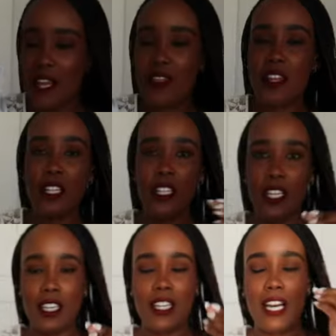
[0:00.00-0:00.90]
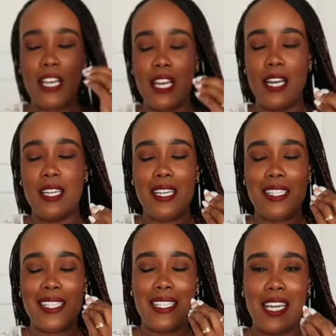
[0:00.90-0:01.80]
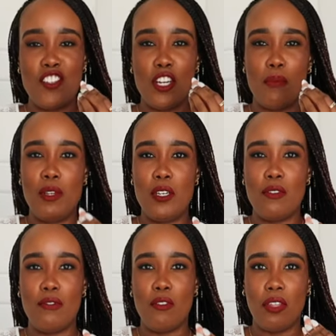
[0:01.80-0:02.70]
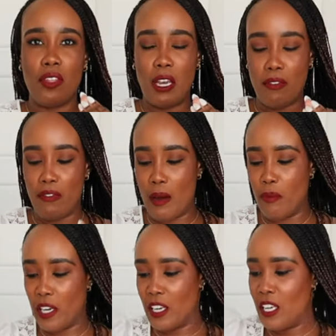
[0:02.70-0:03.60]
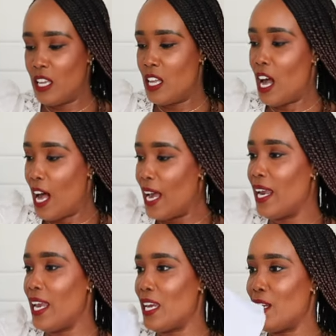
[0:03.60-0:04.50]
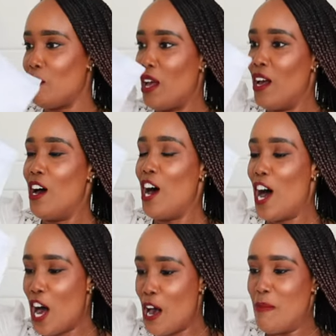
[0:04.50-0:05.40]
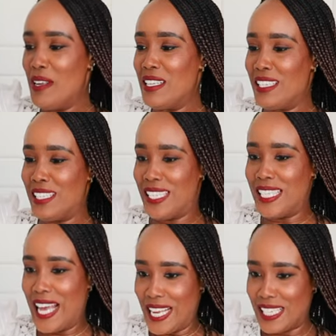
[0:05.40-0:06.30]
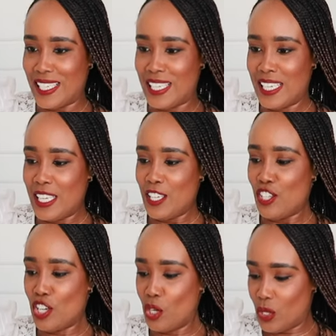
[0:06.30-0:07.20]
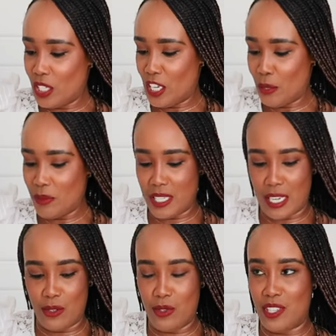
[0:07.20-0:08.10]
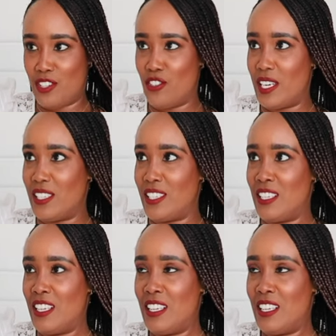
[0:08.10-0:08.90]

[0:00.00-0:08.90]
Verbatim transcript: And the linen, again, it's such a beautiful thick fabric. I am obsessed, totally obsessed with this dress.